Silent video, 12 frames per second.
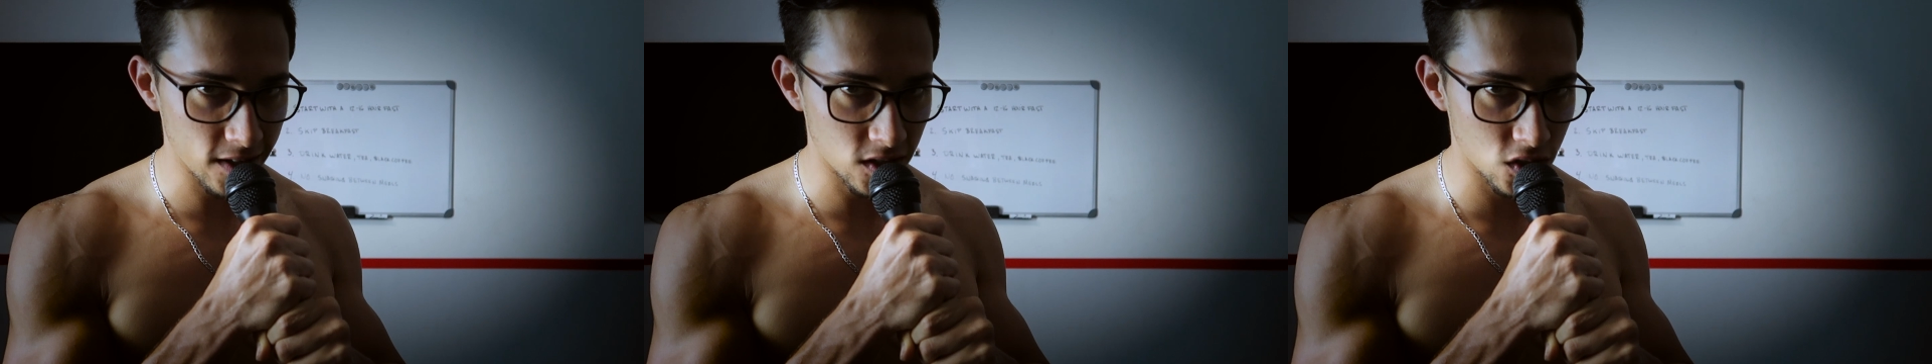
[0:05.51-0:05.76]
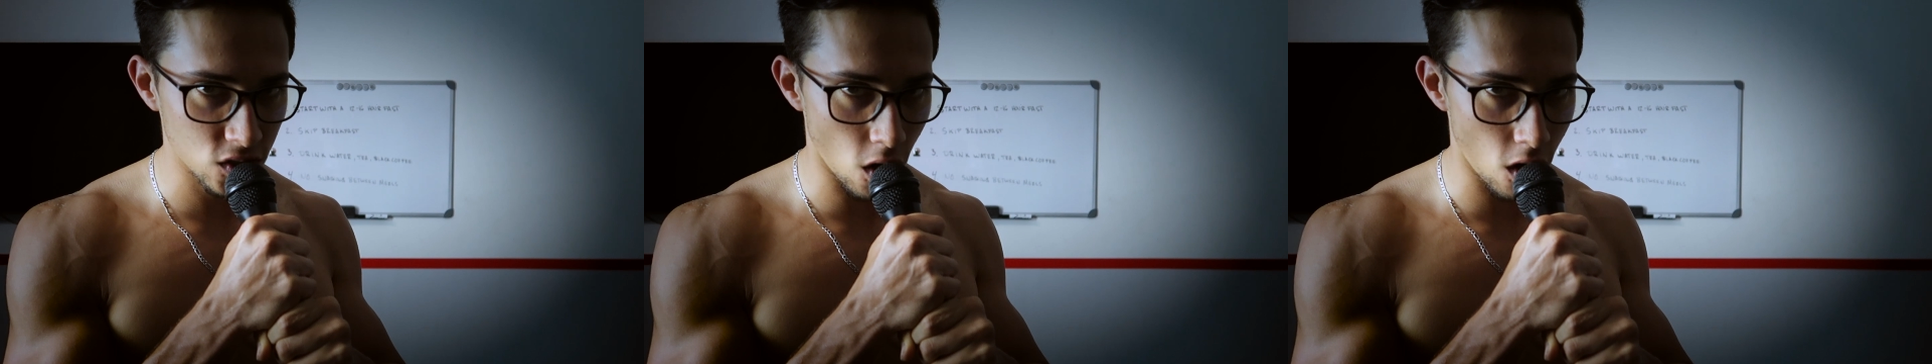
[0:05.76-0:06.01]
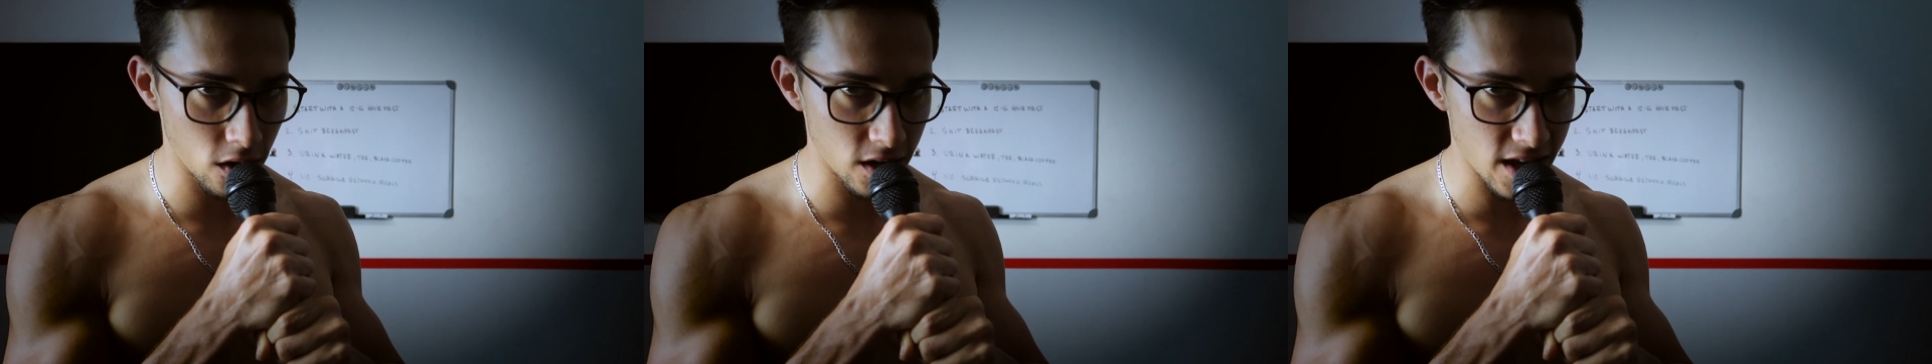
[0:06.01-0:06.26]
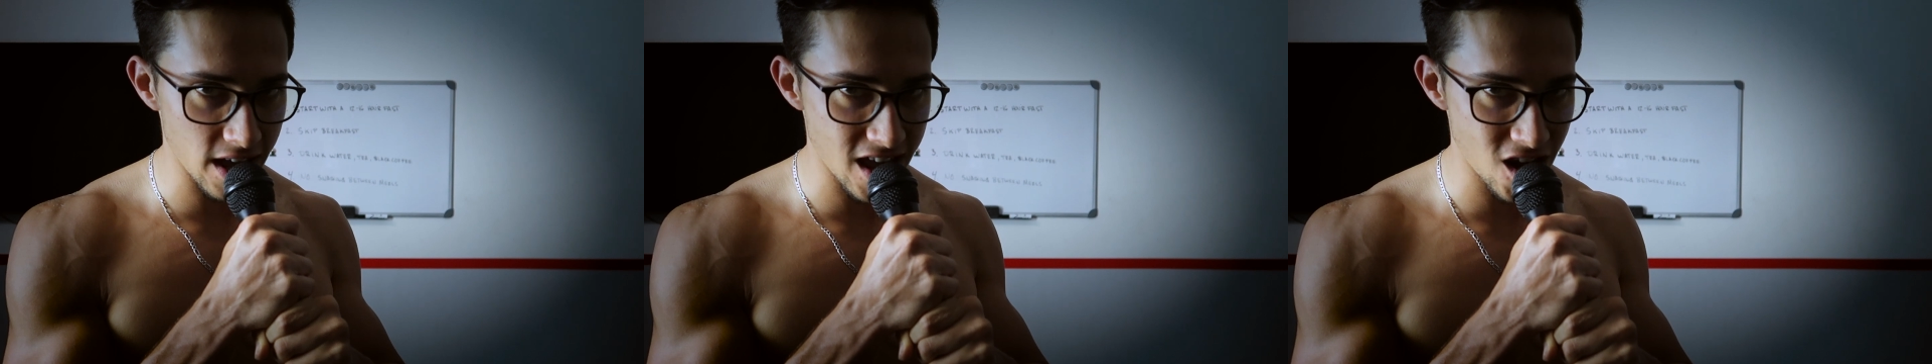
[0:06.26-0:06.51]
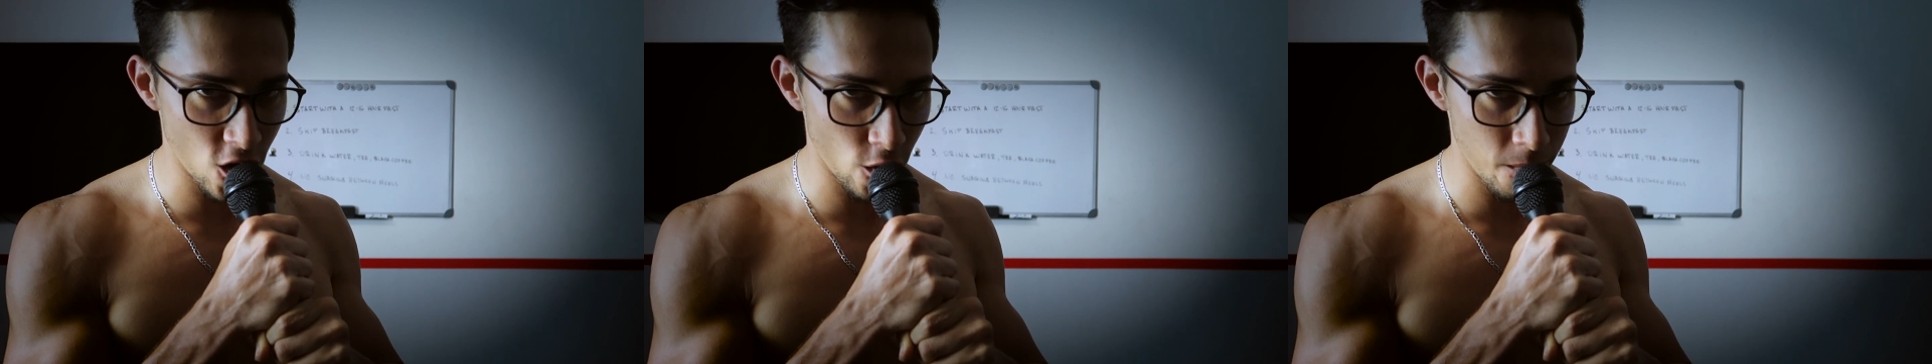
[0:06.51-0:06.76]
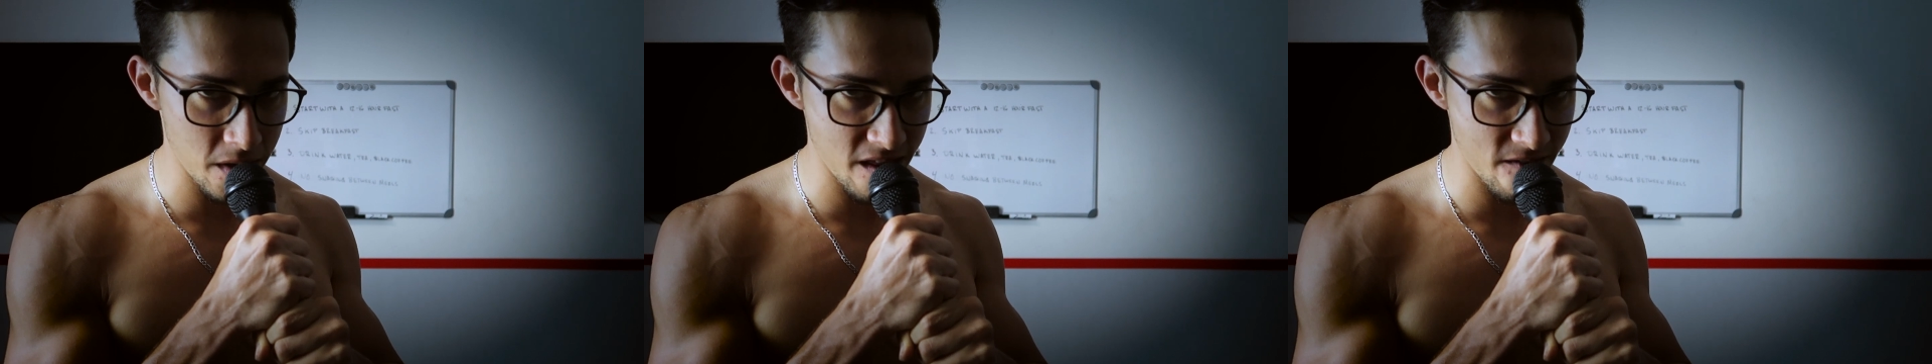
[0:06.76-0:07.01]
I start
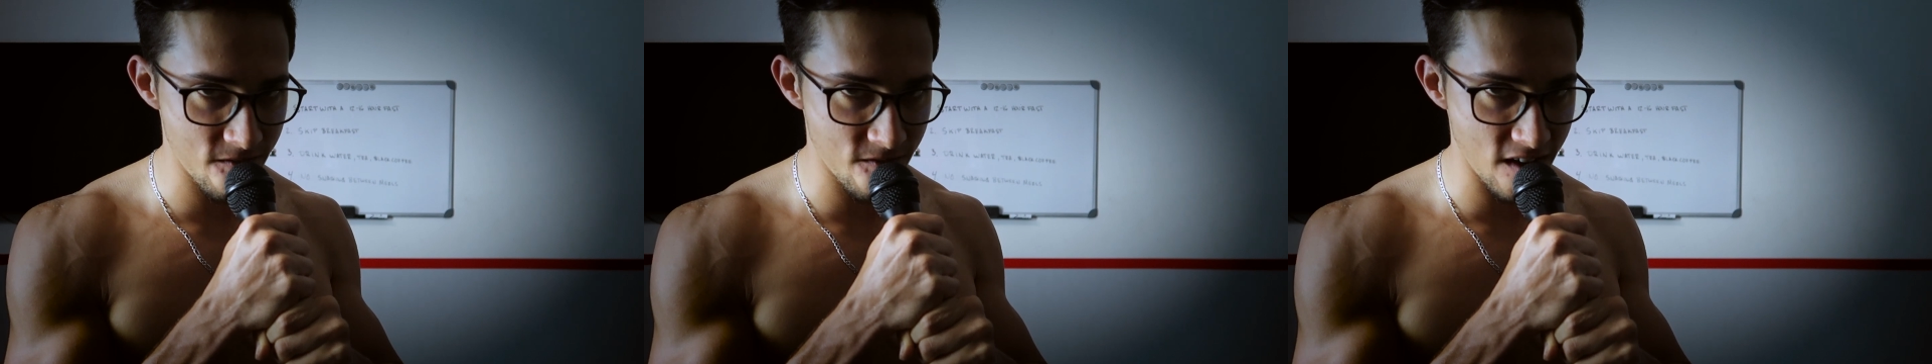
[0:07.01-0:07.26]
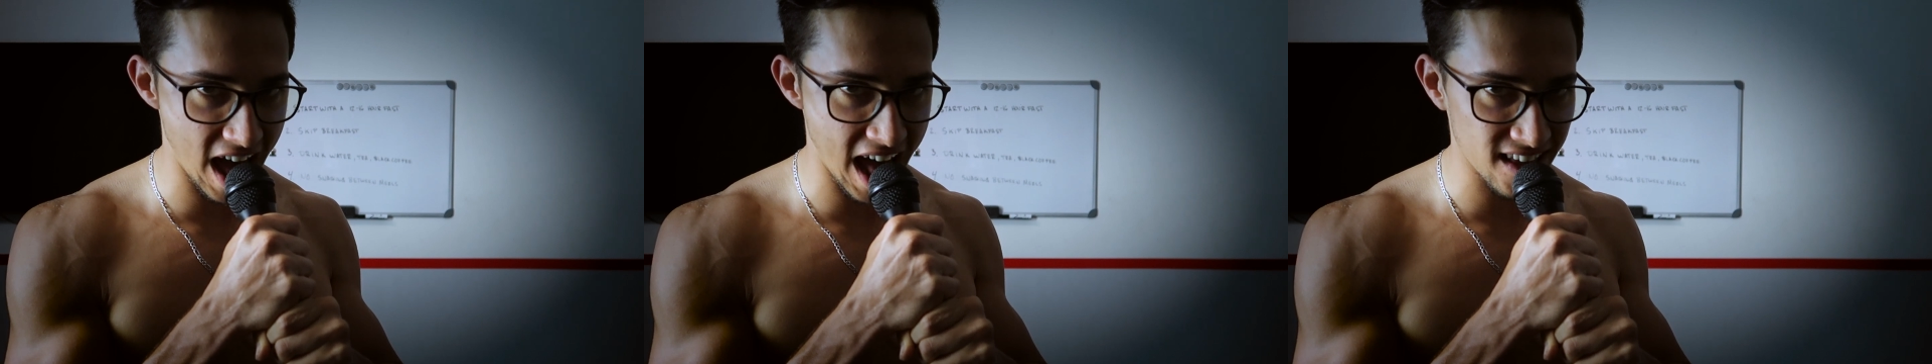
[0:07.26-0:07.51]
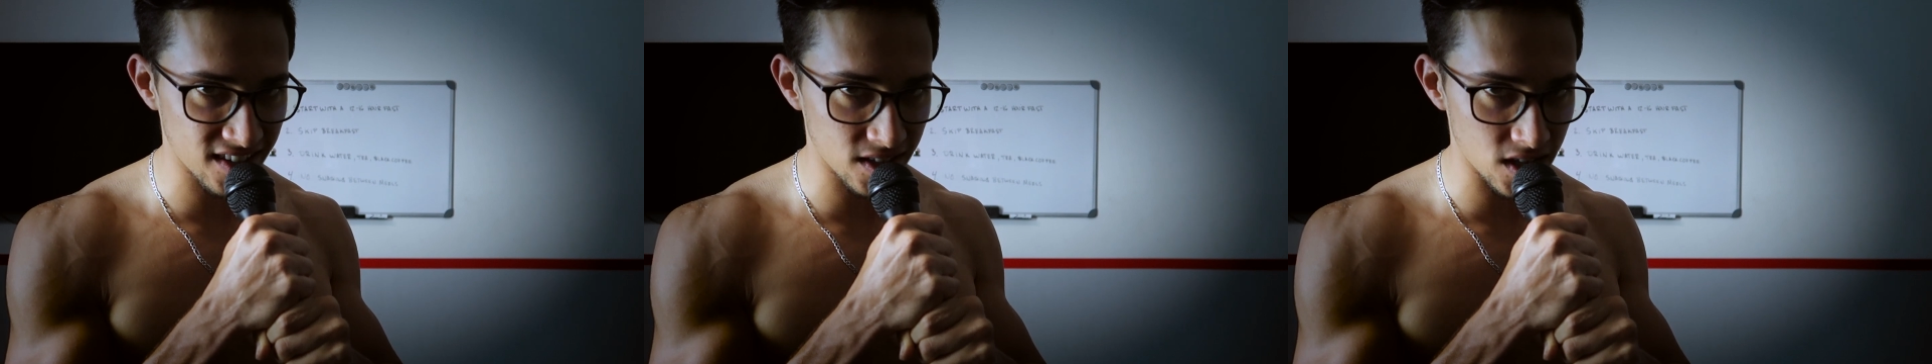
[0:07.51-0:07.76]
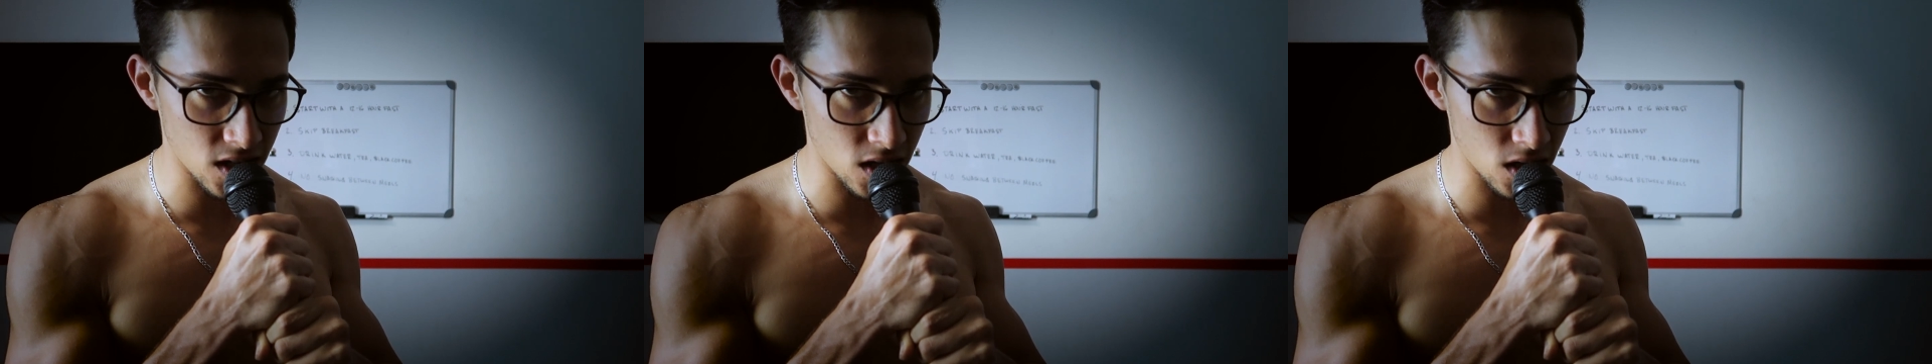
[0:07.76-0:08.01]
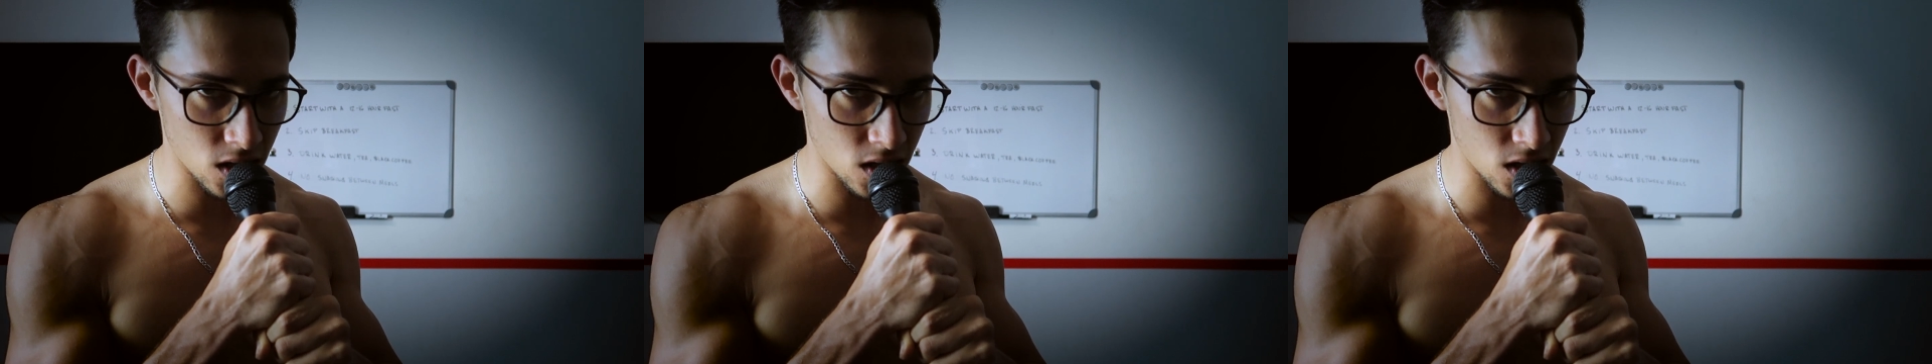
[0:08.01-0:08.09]
intermittent fasting?